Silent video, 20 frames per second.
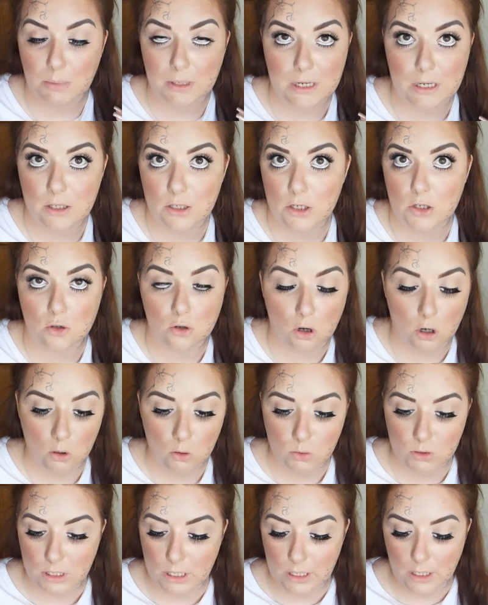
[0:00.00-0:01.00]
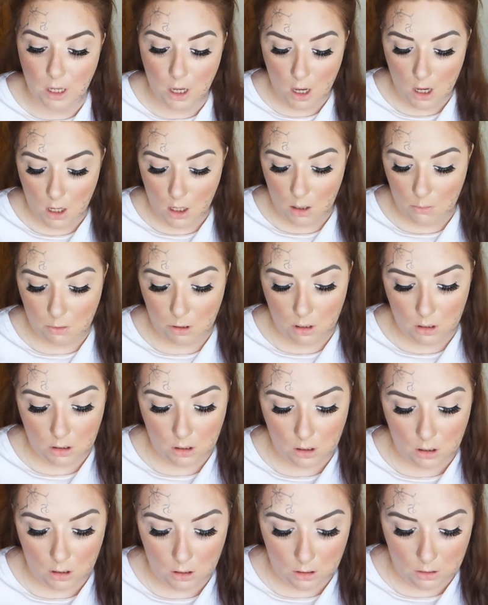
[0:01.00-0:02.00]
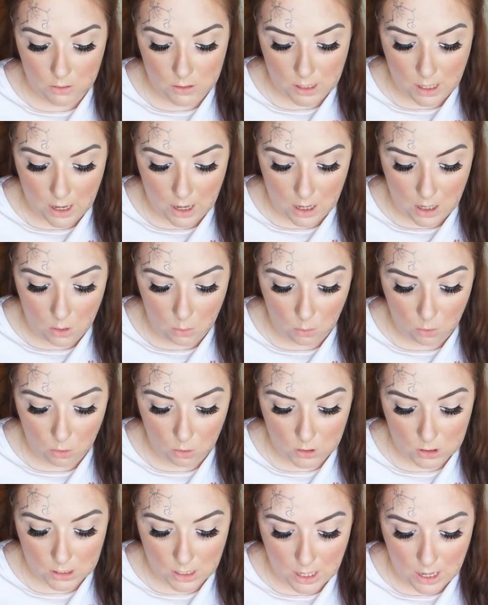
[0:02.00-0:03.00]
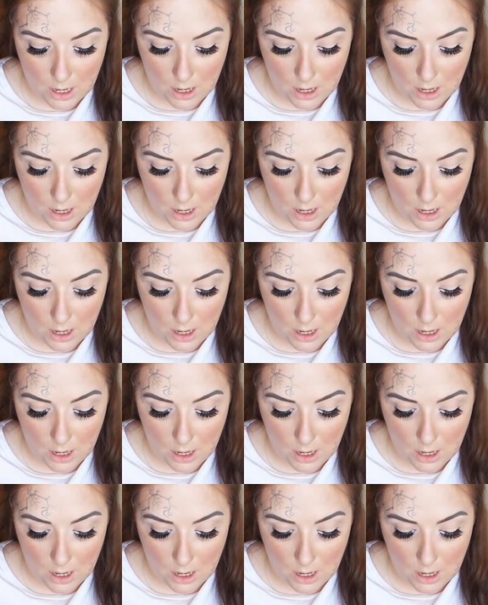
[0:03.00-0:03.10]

pieces holes in, I'm going to use a water